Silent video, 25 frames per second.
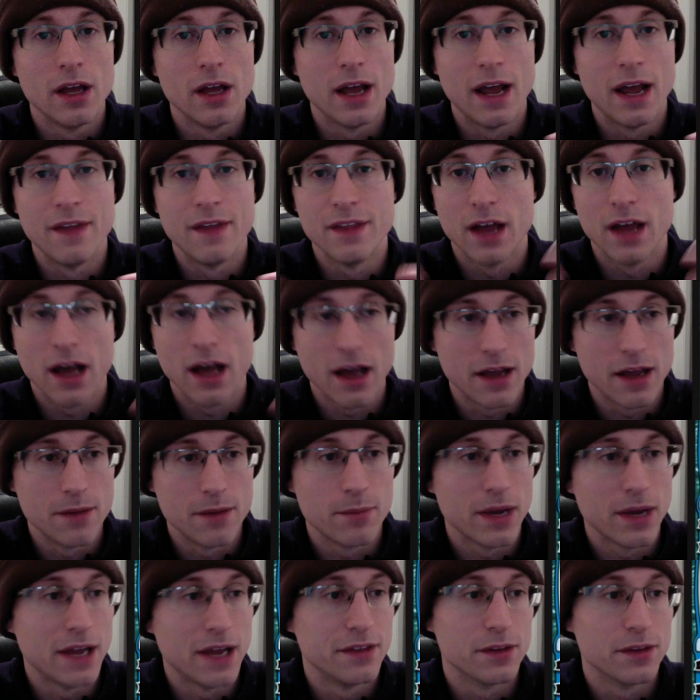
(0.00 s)
and the
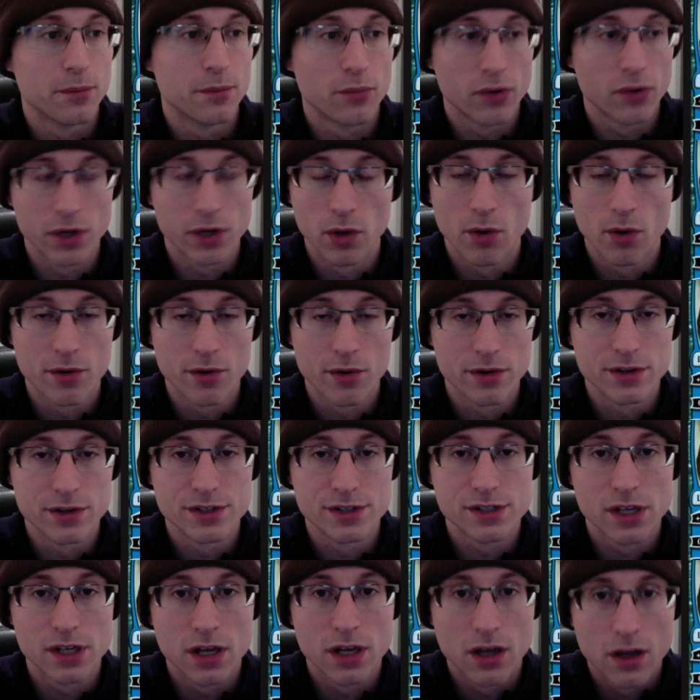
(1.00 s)
hype and the
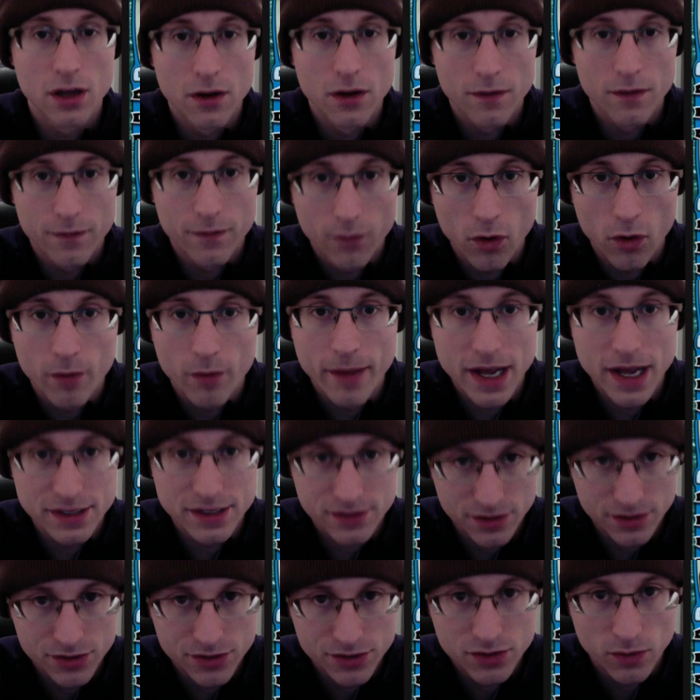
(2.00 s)
pre-orders for
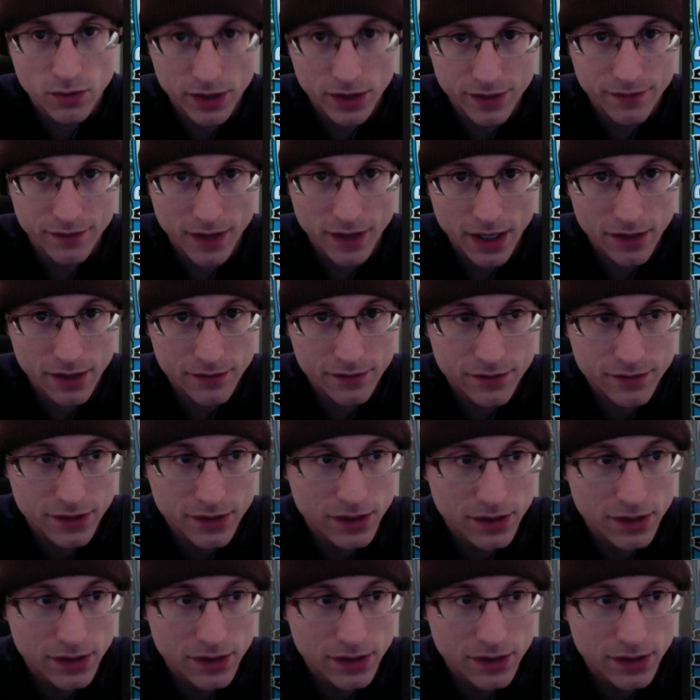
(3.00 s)
Masters 25.